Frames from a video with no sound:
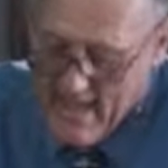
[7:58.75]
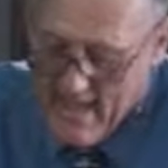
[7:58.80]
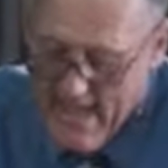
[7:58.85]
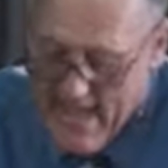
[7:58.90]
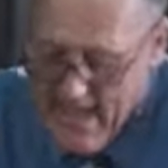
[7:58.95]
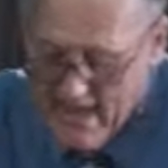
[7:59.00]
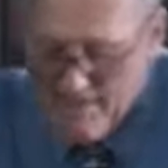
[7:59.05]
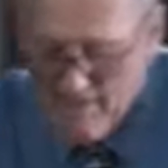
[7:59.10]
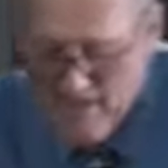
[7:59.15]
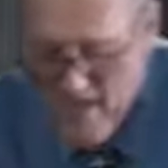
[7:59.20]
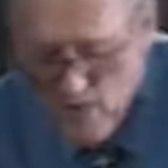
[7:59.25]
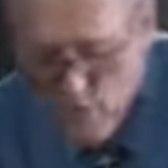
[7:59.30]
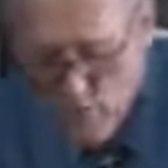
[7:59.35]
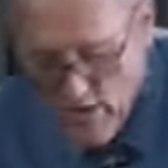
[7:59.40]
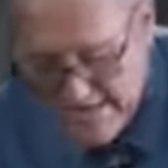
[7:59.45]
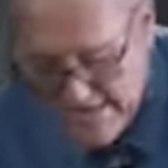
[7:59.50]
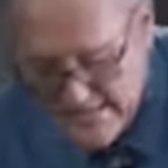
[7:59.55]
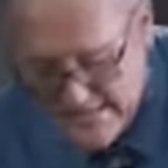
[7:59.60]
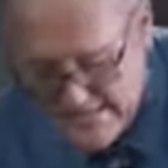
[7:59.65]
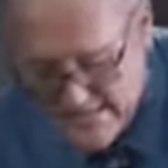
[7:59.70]
And there
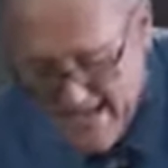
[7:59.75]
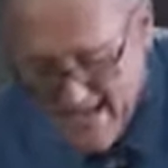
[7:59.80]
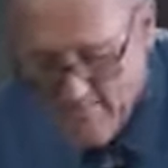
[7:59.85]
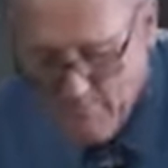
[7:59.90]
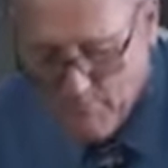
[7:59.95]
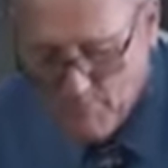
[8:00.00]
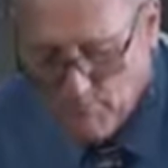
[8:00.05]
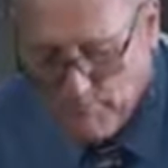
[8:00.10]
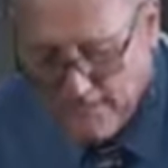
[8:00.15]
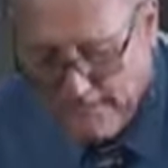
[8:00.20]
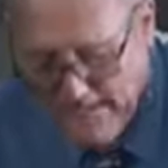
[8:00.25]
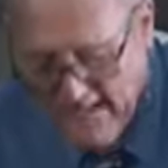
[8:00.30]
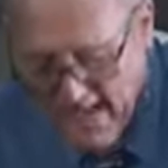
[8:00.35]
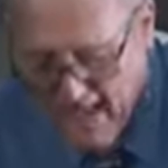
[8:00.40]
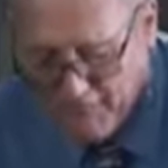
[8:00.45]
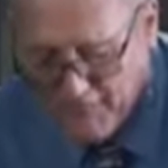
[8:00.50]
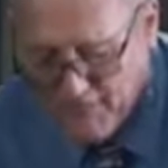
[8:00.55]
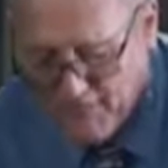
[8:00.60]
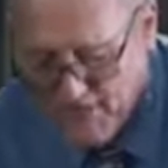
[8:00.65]
was some left